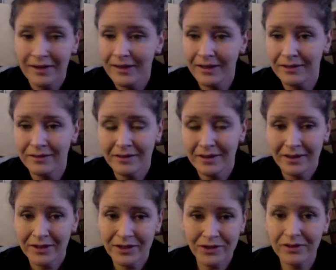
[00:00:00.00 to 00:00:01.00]
You know,
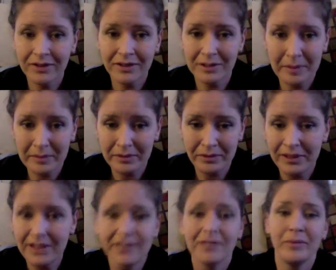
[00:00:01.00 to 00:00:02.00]
screw all these people who
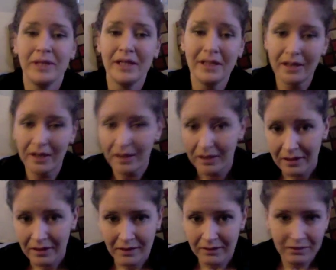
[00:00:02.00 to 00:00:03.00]
need to be
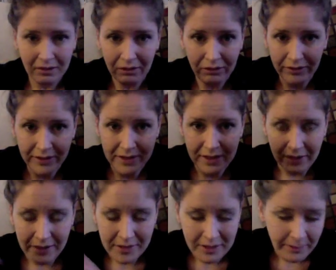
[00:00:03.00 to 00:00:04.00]
all
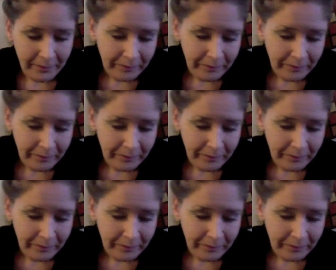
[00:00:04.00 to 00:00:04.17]
crazy.